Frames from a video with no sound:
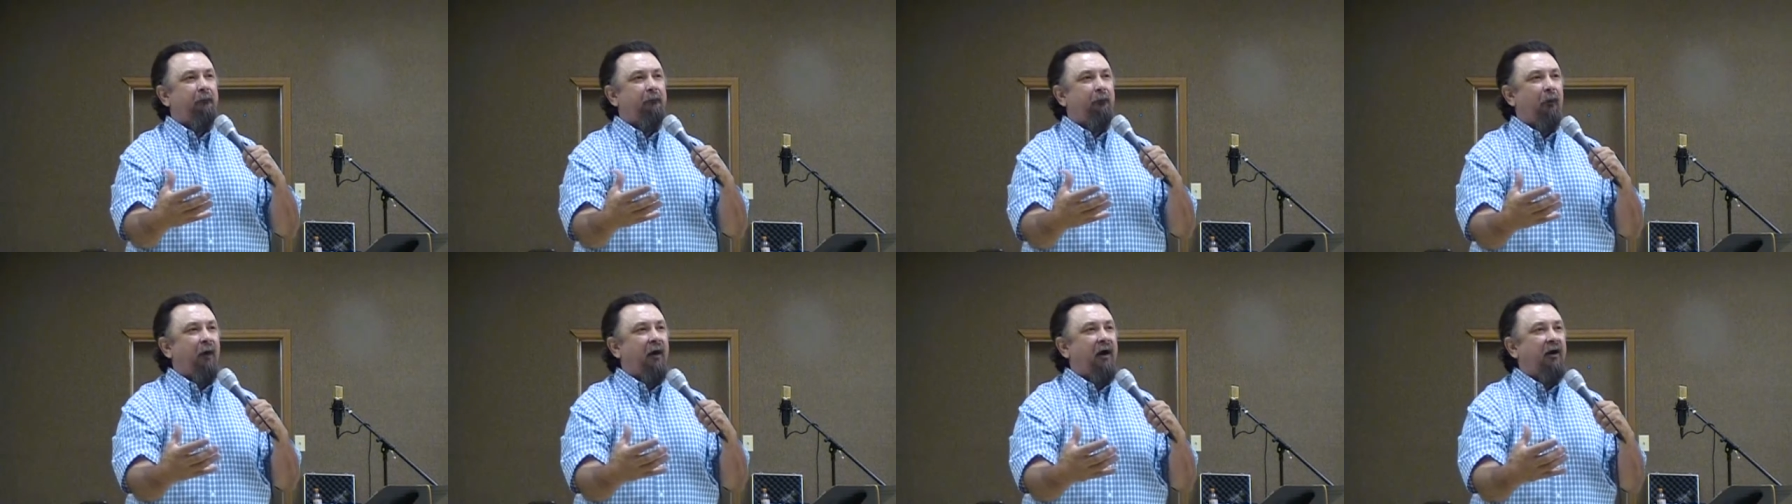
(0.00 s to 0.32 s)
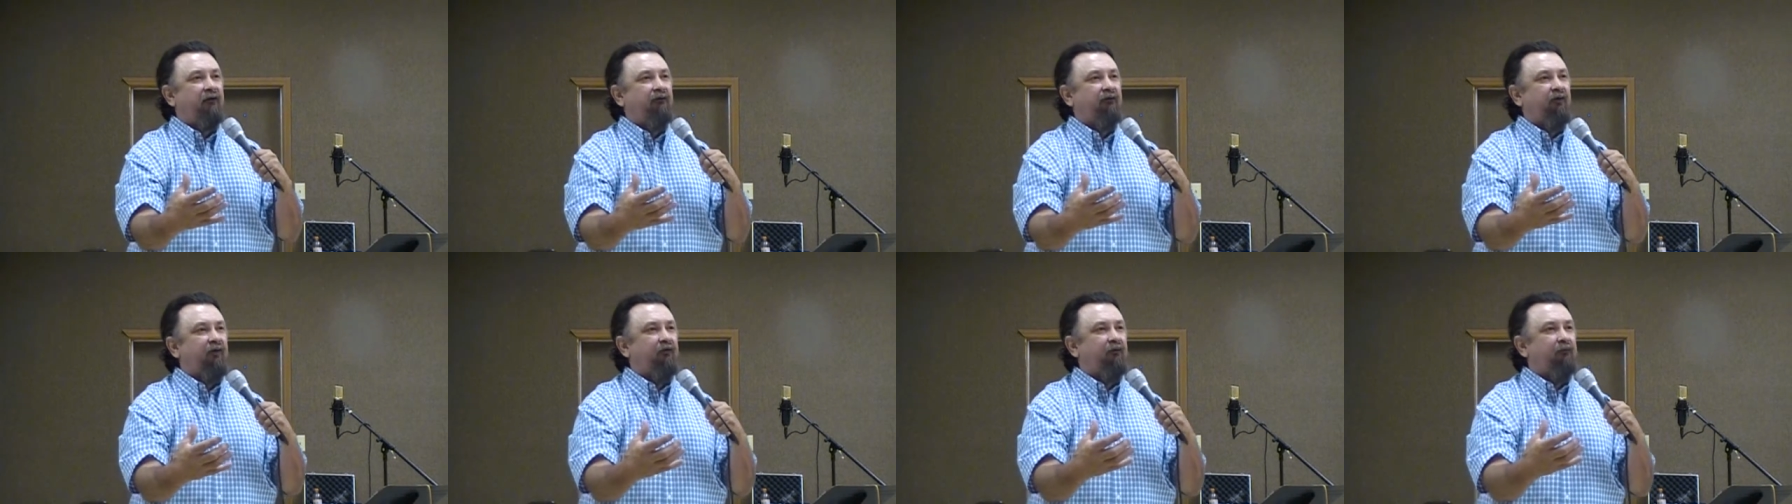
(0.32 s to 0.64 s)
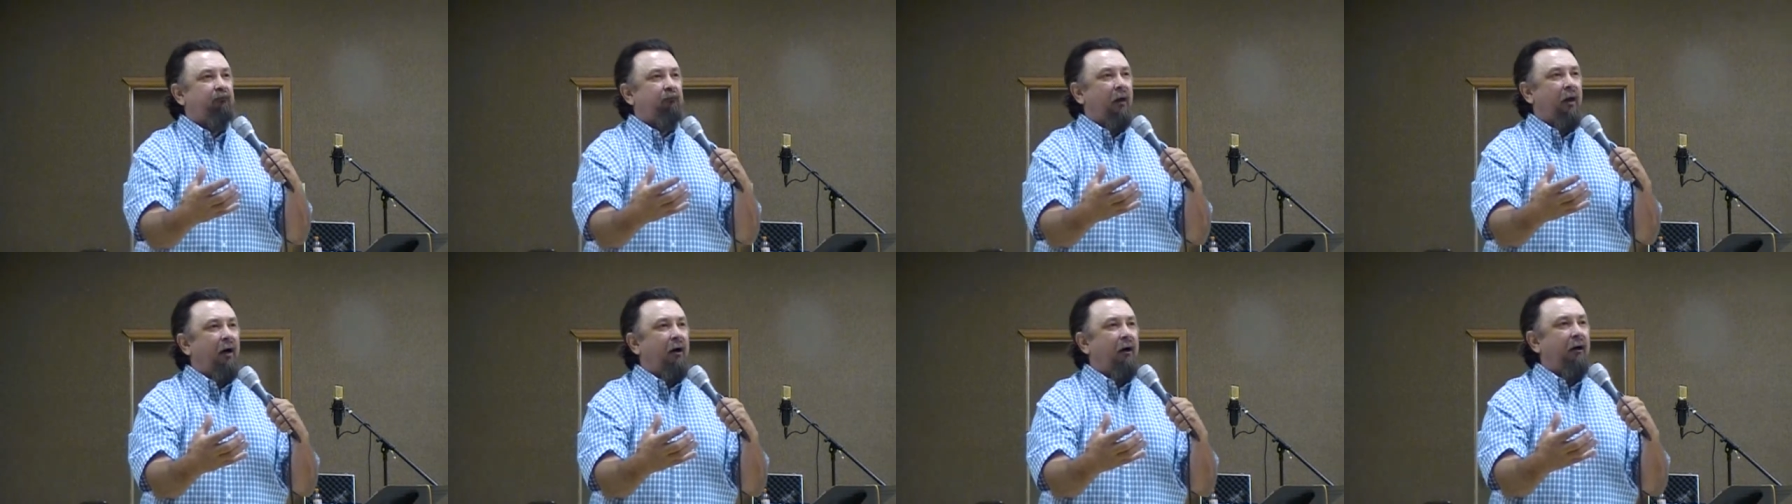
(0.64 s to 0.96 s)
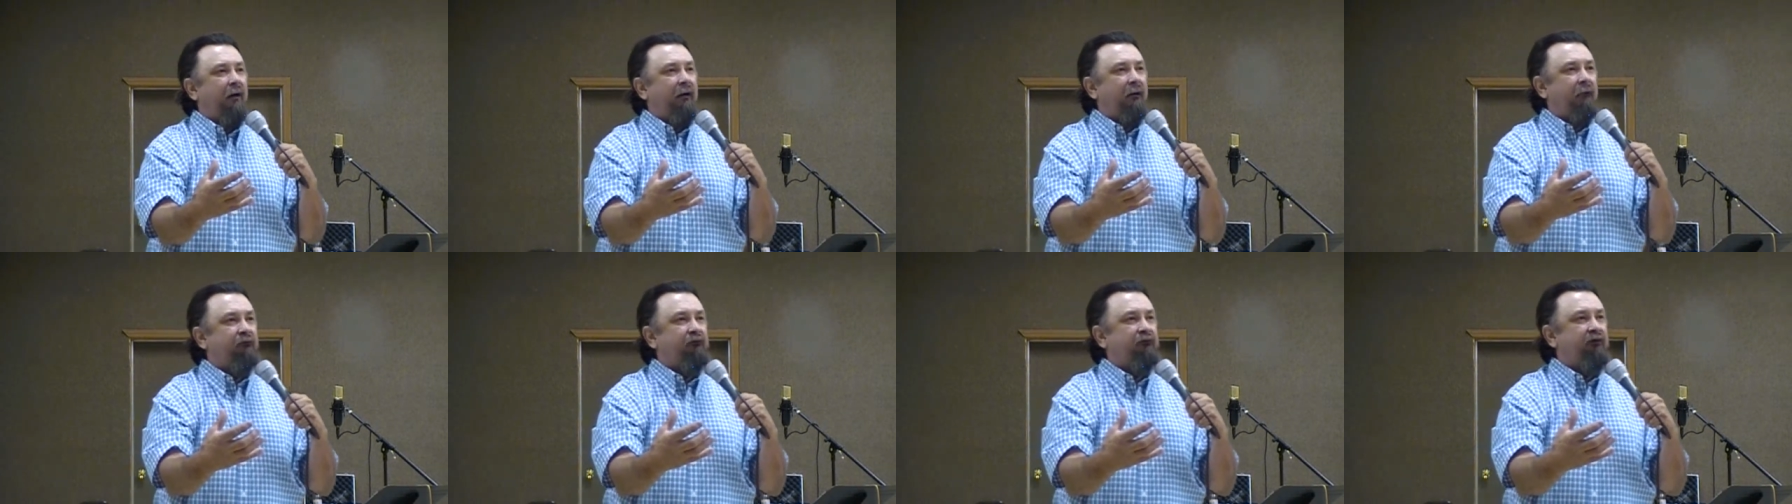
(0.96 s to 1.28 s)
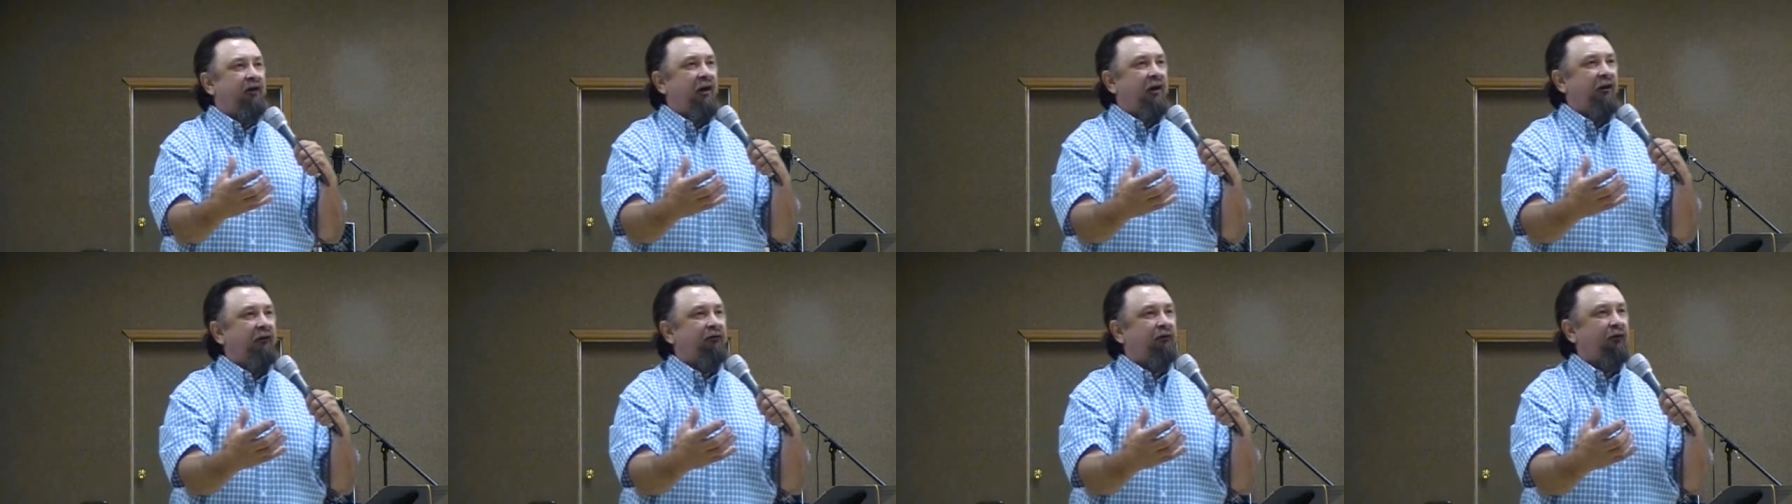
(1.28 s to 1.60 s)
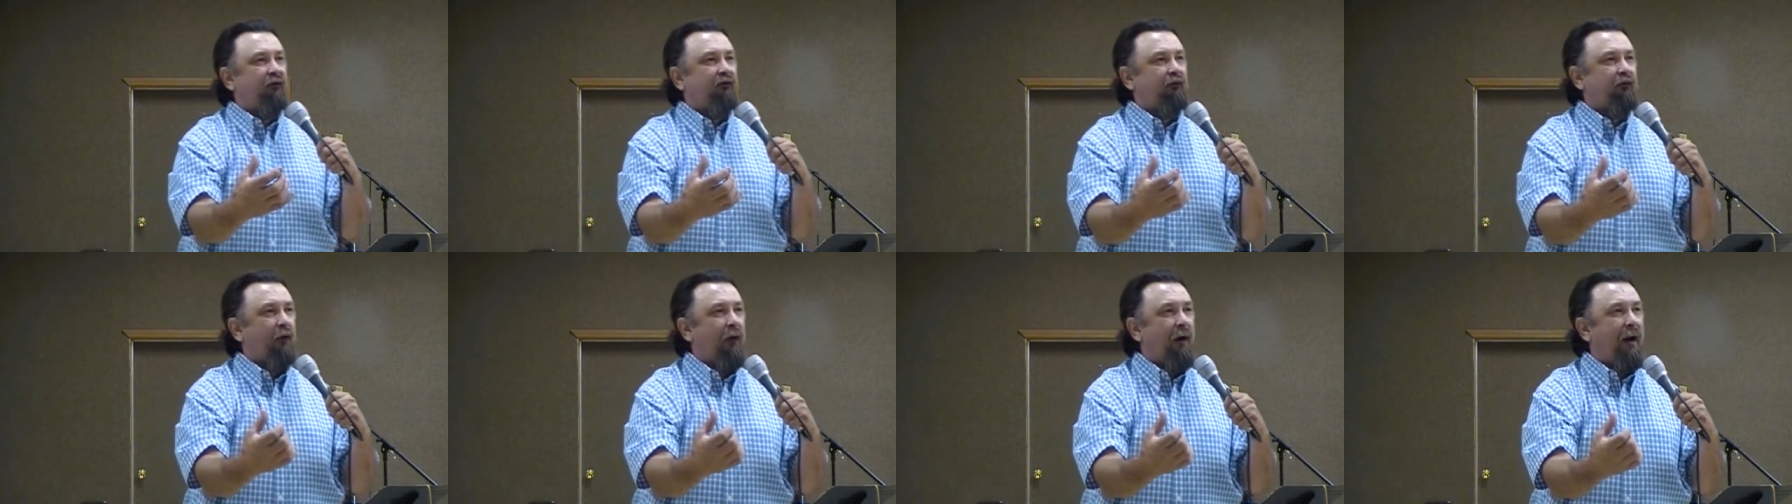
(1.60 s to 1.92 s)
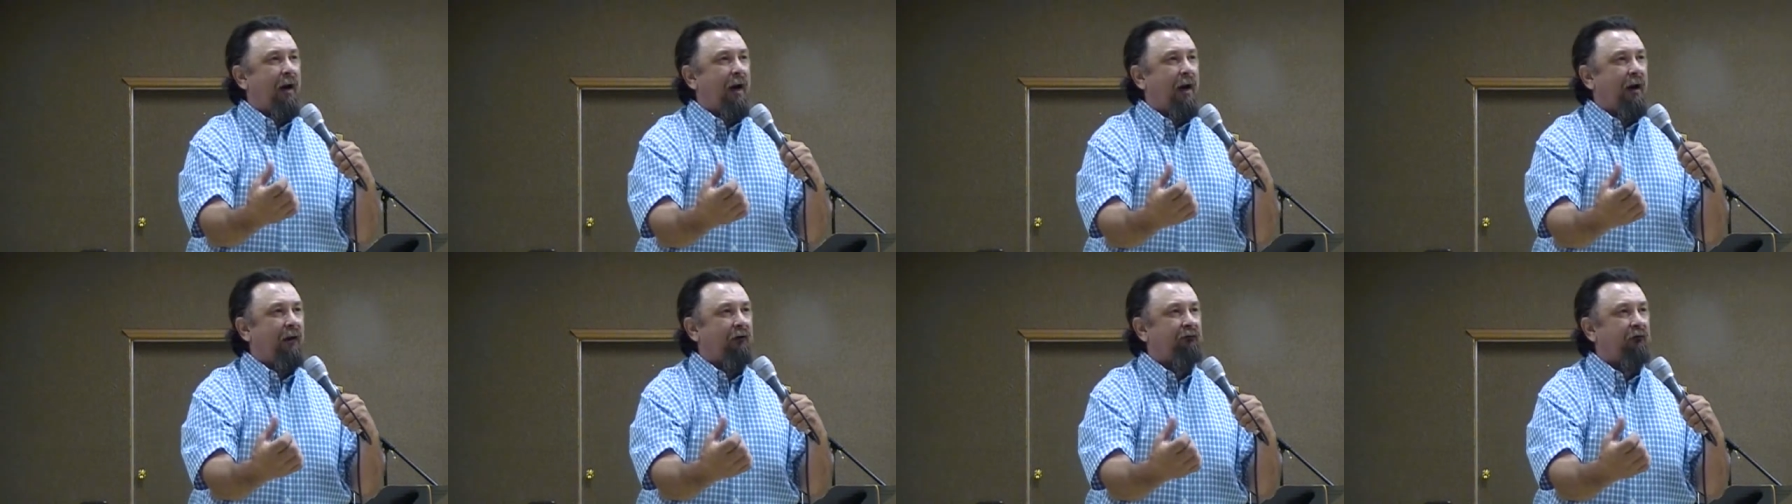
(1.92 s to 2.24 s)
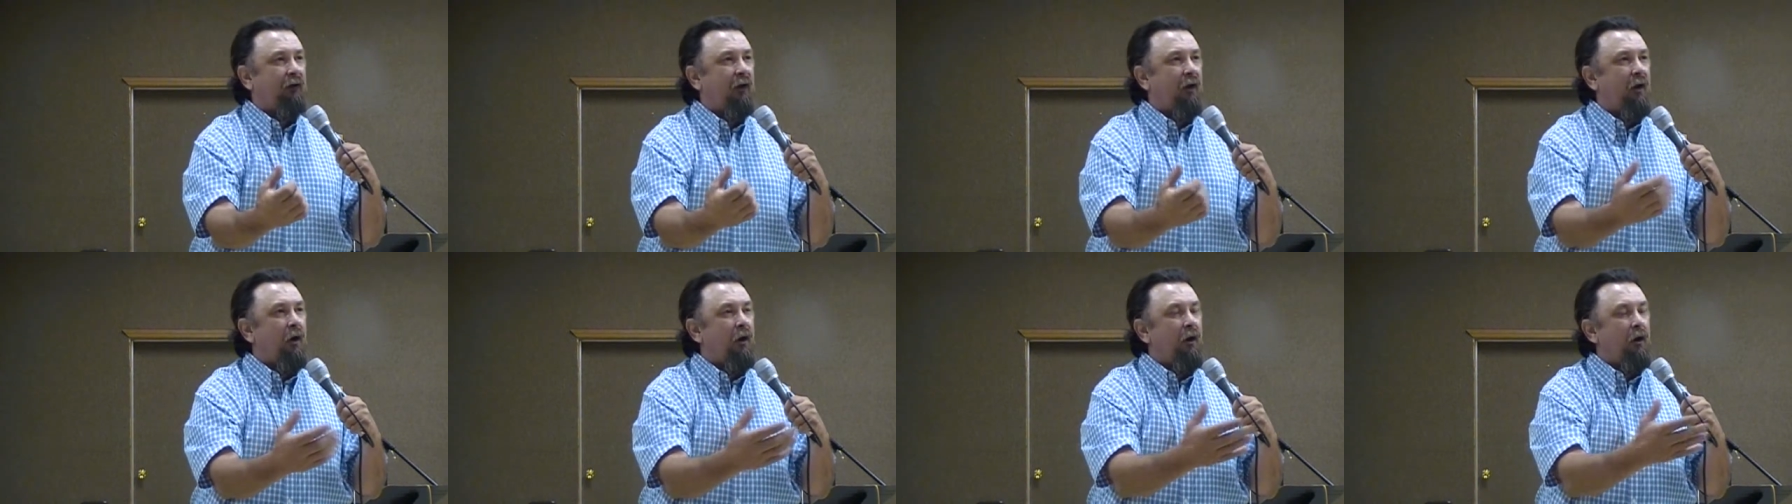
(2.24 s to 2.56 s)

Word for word: the precious blood of Jesus Christ